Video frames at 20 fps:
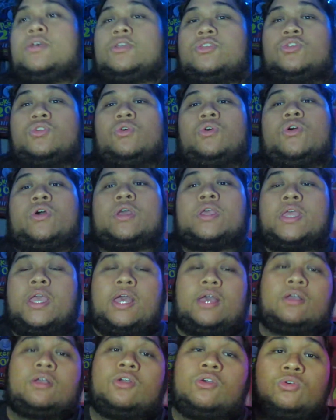So
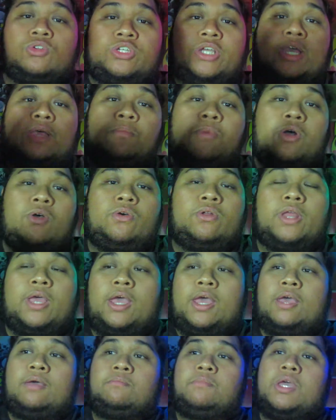yeah, go check him out
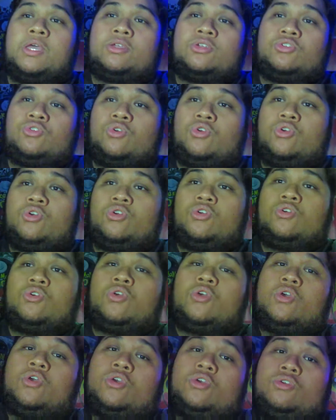and make sure
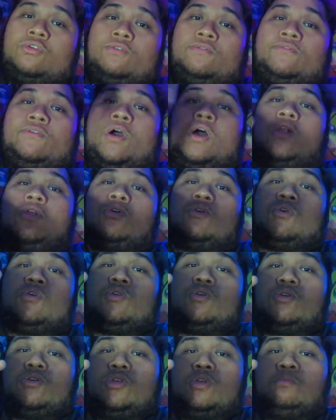you
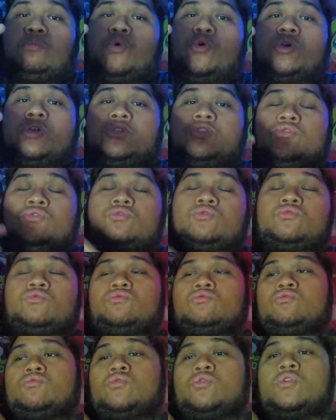follow your boy too
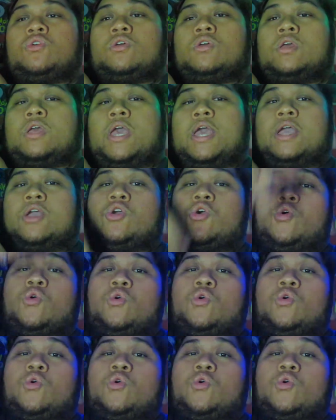and go